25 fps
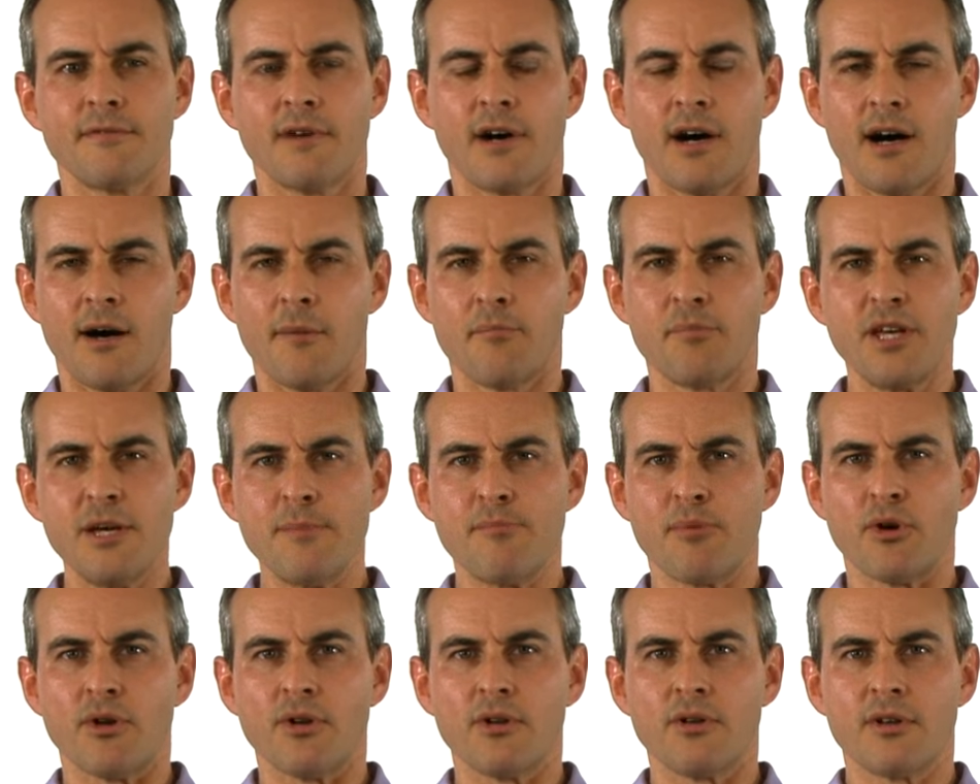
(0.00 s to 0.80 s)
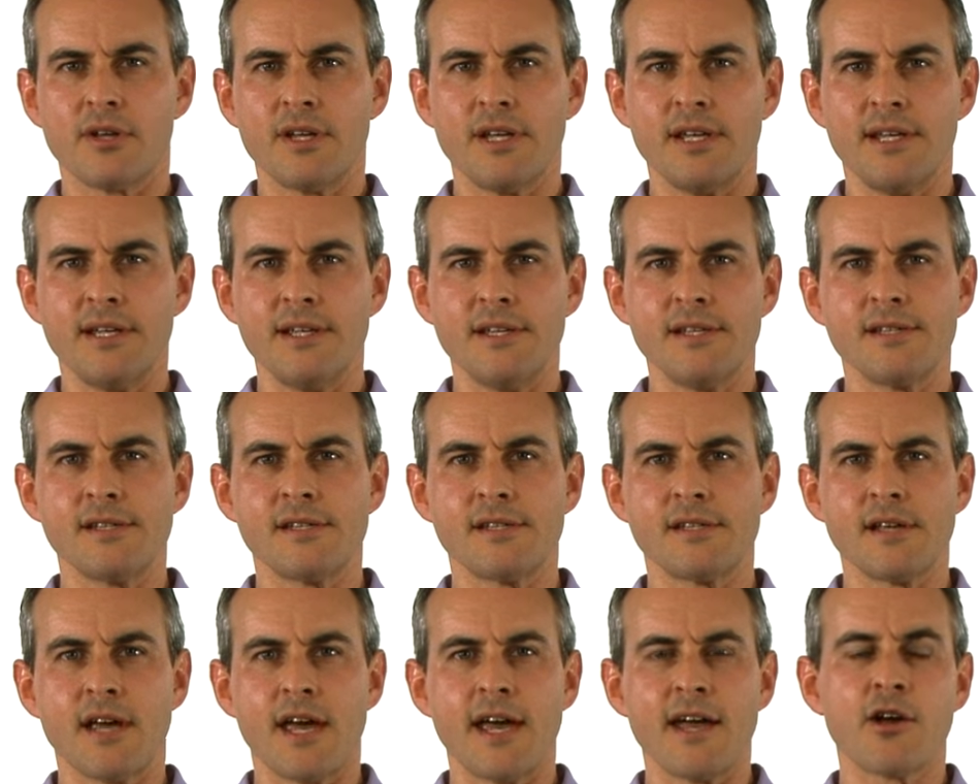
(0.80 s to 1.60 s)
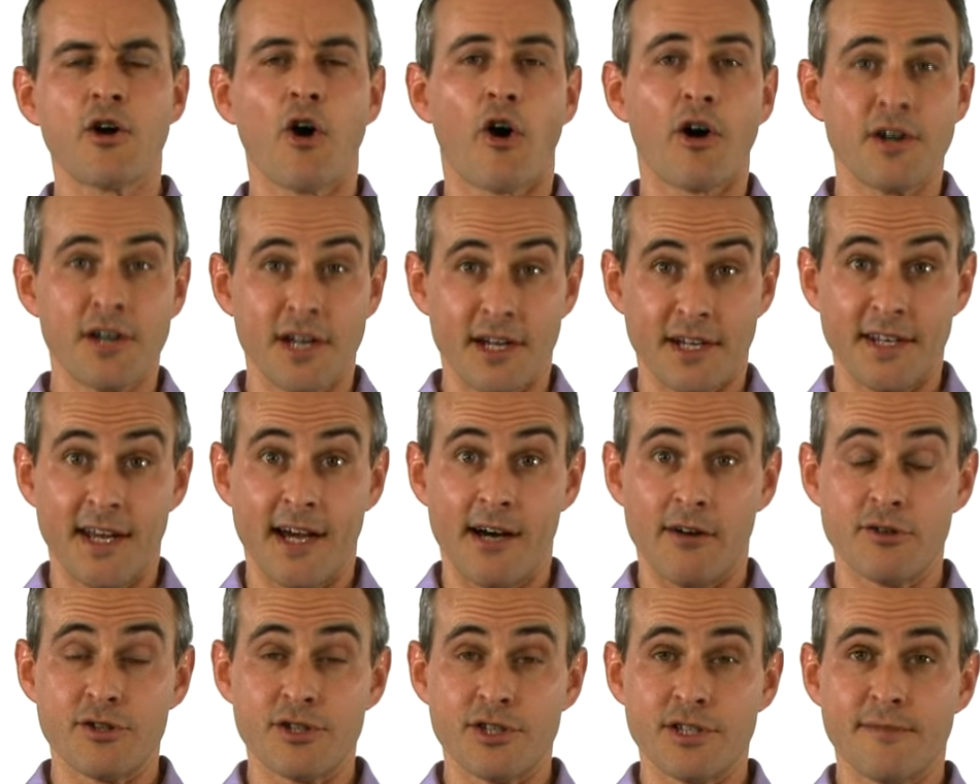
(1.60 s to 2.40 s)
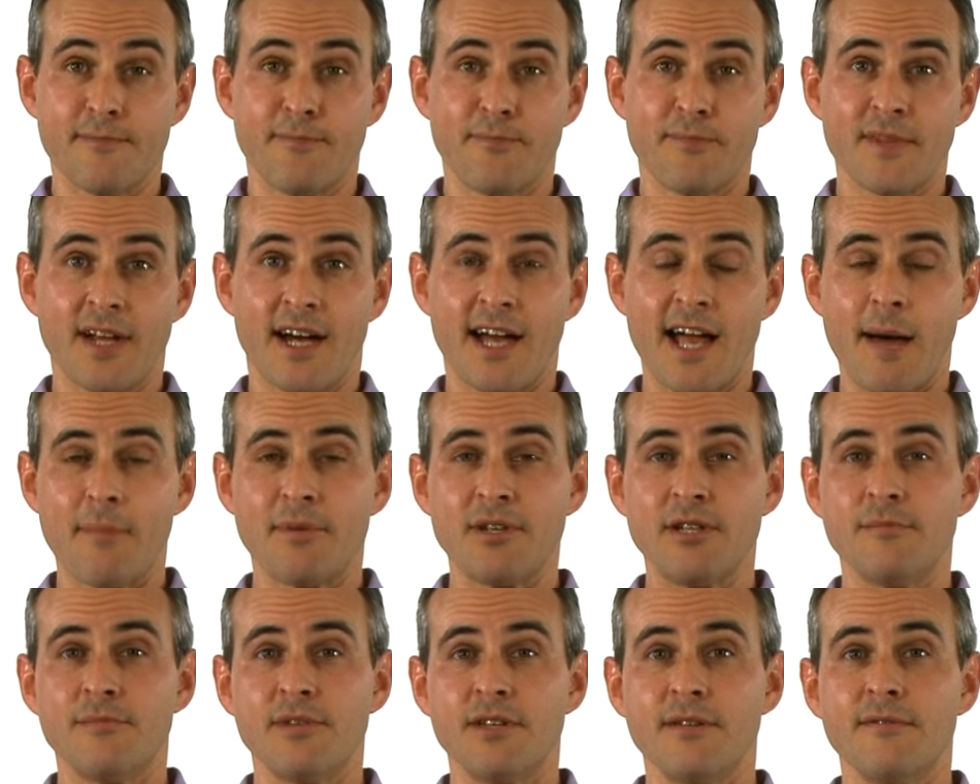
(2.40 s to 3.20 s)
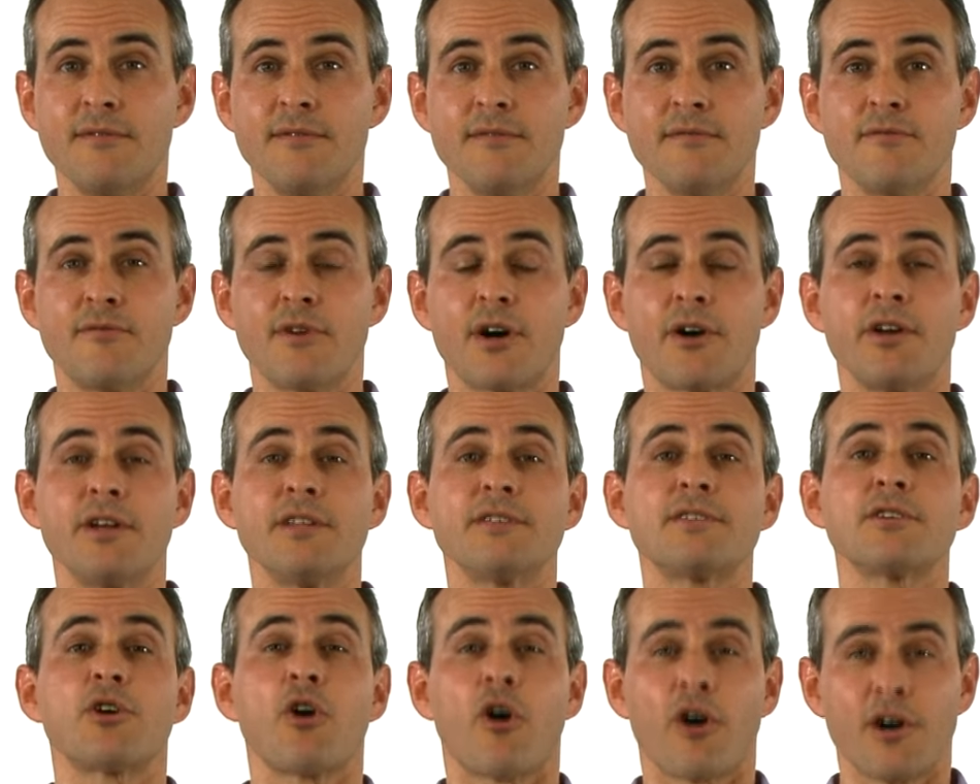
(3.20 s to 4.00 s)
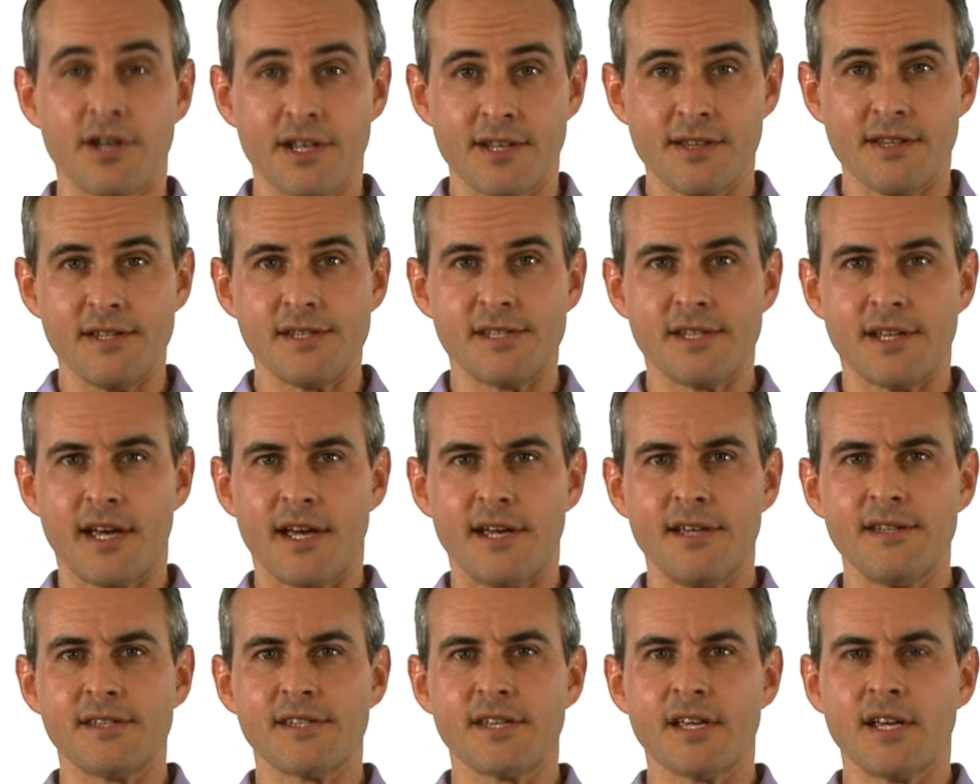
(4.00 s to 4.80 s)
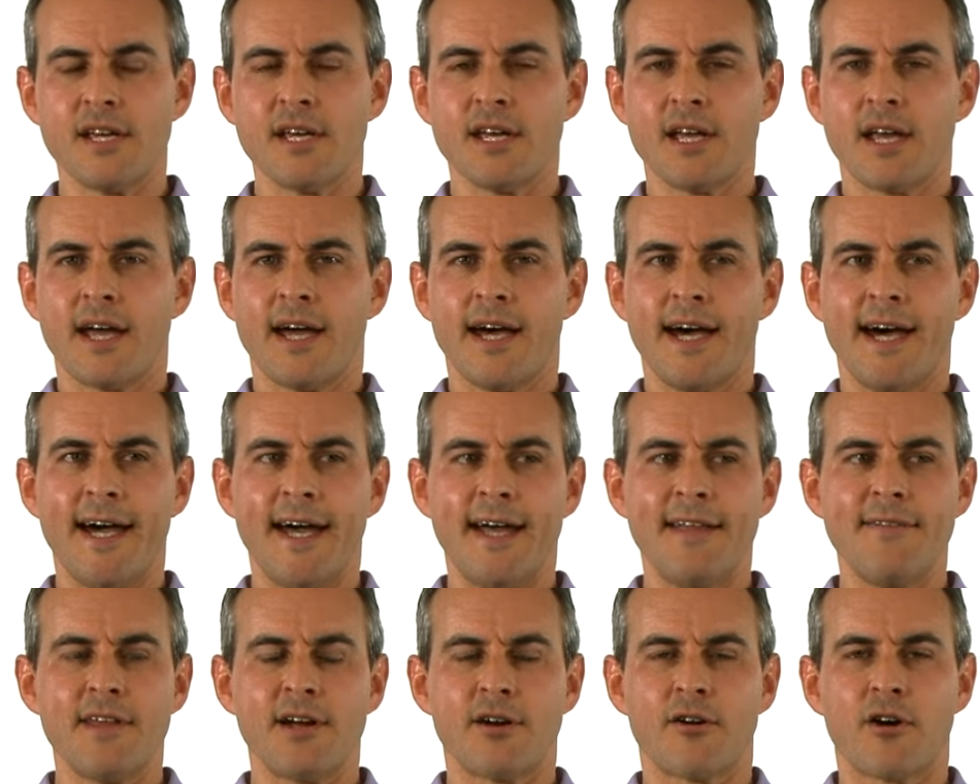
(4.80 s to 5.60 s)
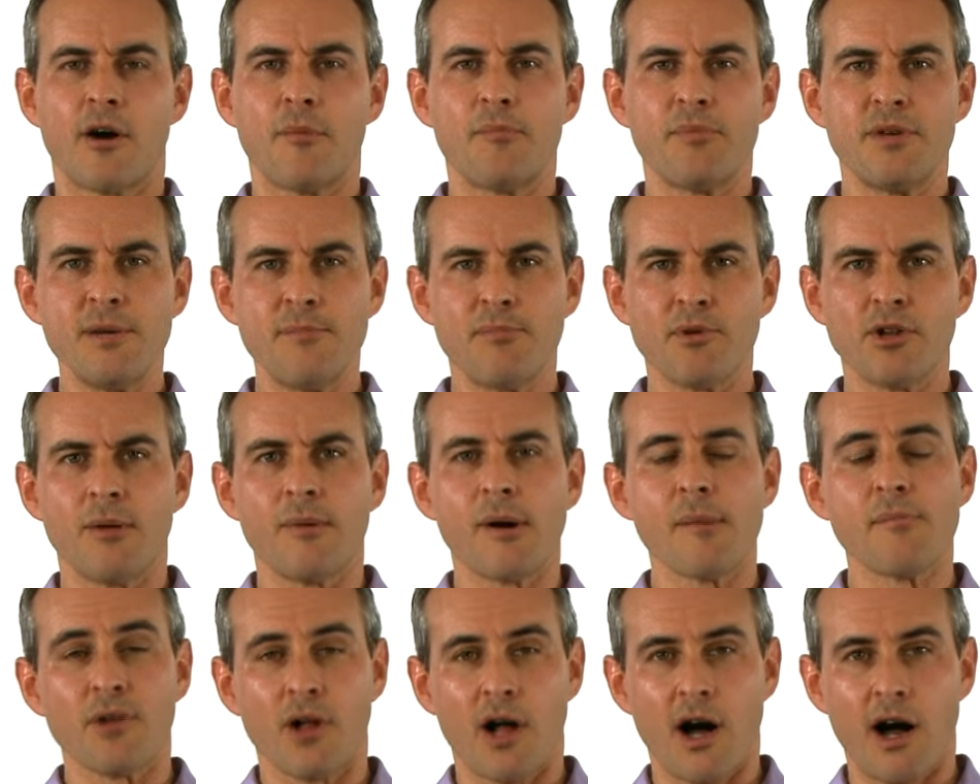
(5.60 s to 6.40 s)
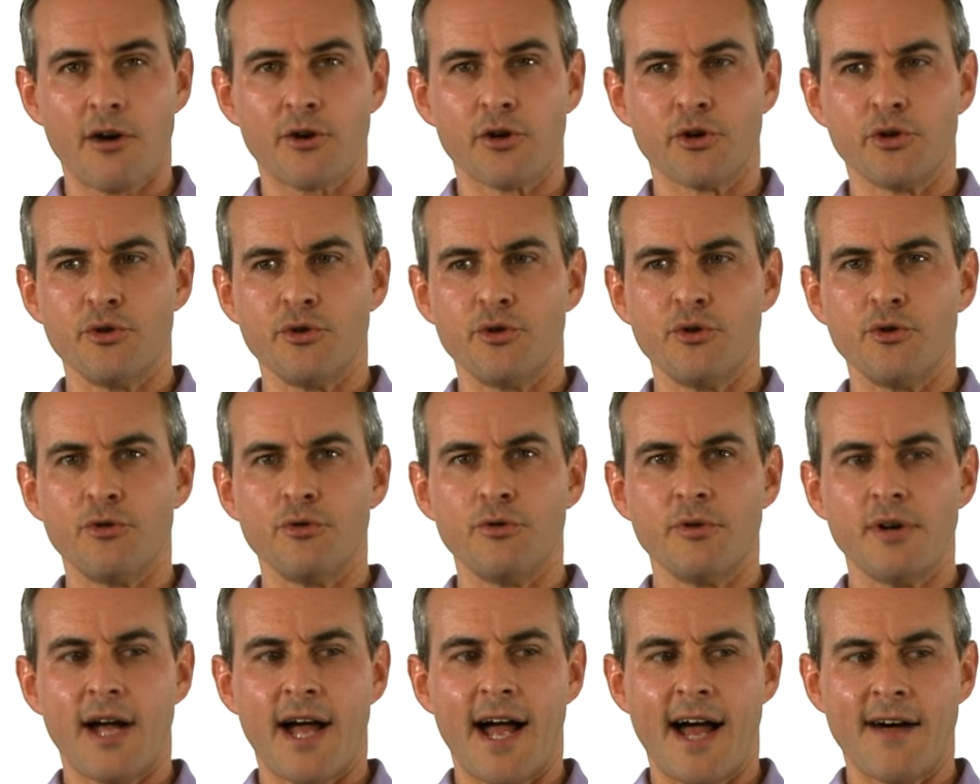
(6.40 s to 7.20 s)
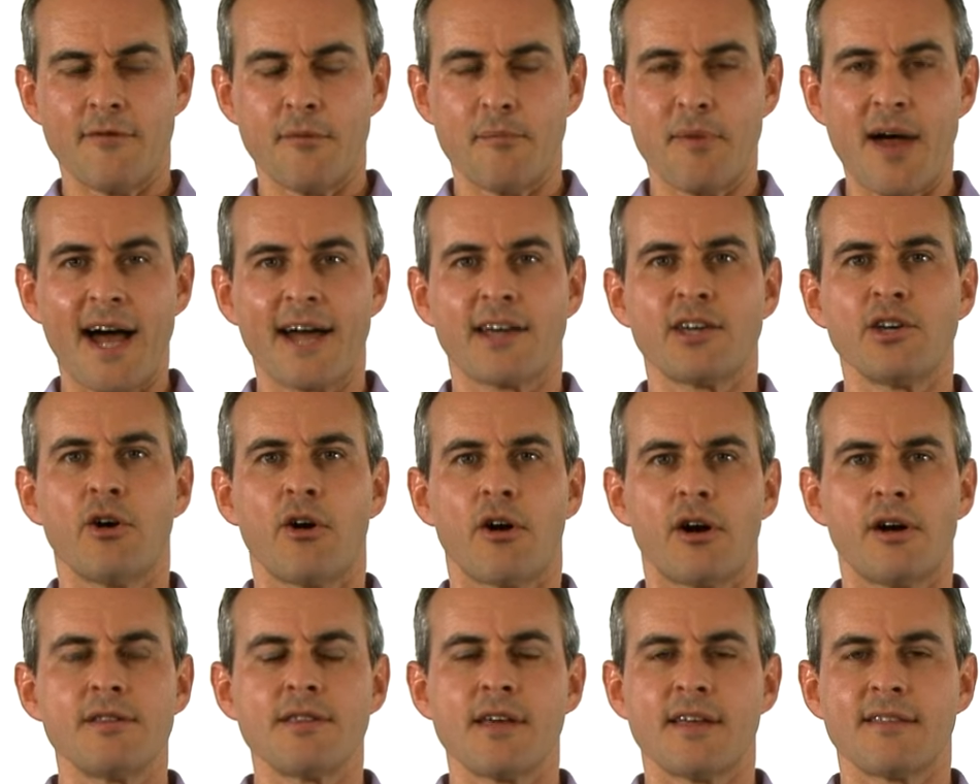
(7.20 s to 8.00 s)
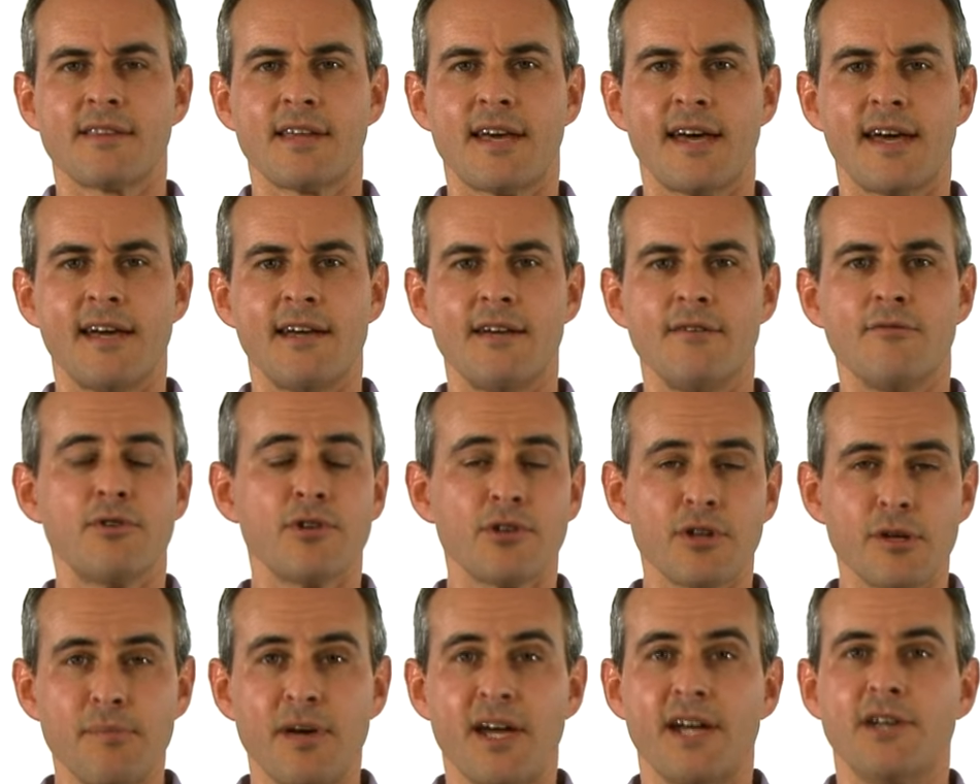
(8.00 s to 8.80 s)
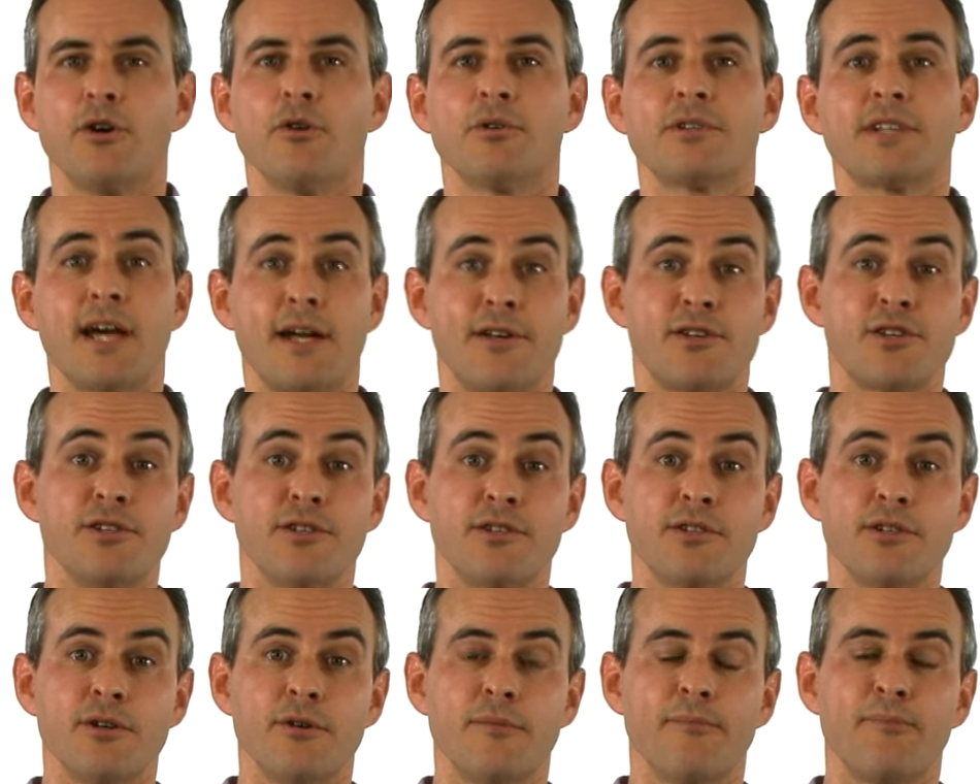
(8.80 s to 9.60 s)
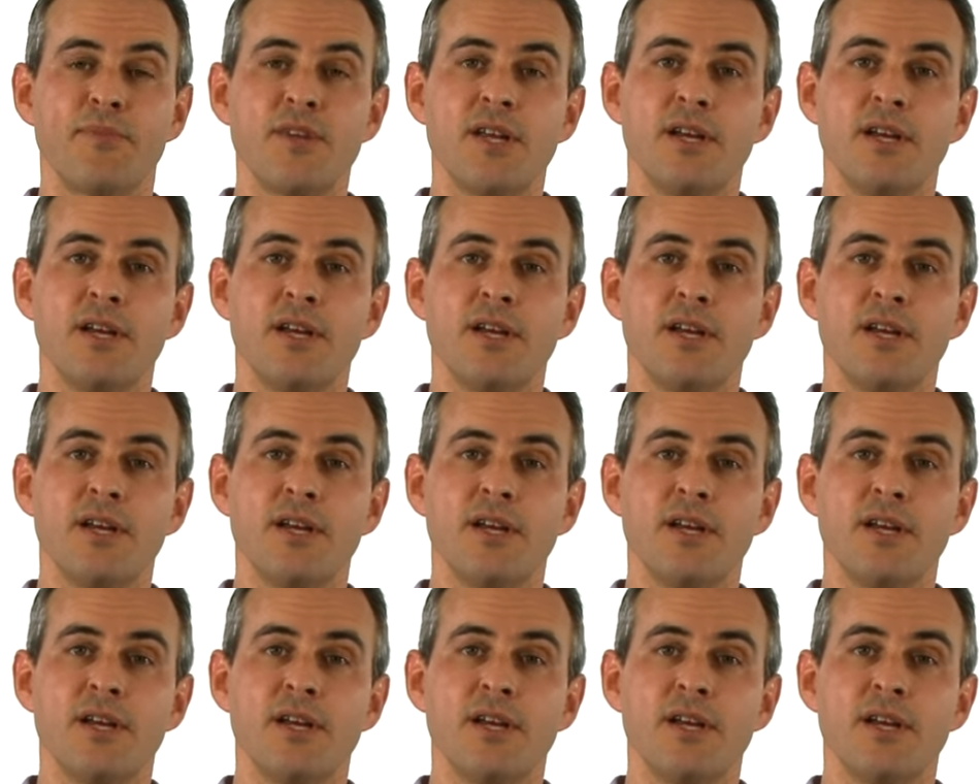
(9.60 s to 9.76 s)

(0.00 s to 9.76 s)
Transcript: uh, people is a gardening analogy. I happen to be very into gardening these days, and there are people on my block who have a backyard that they really pay no attention to.